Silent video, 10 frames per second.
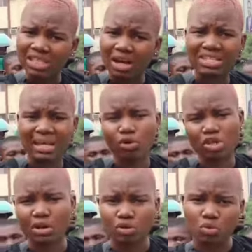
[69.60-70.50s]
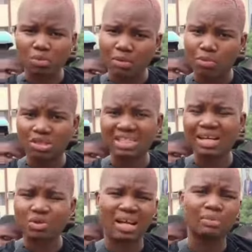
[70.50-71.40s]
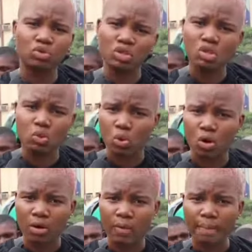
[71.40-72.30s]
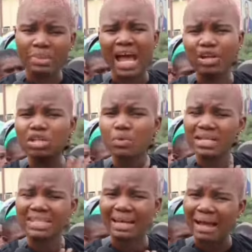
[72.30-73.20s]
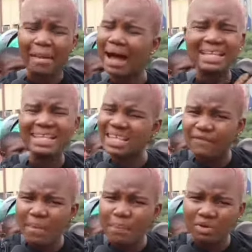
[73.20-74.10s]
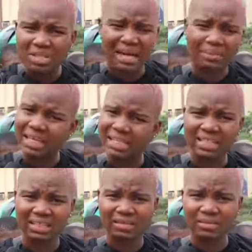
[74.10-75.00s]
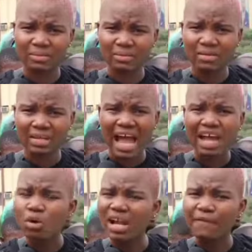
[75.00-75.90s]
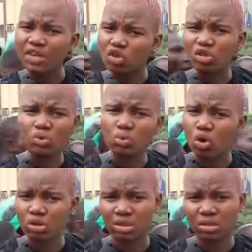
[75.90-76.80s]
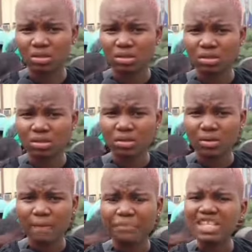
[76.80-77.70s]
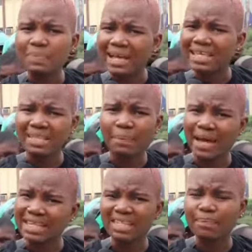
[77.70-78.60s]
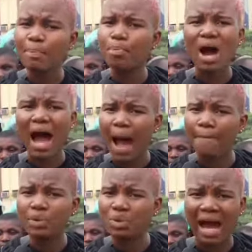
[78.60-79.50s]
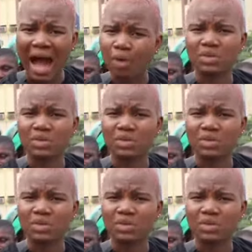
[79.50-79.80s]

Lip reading: outside because I want to make money. That's why I'm doing this work. I know the risks. It's a very big risk I'm taking. I know what I face on the road. This bike is the best thing. People are happy we are out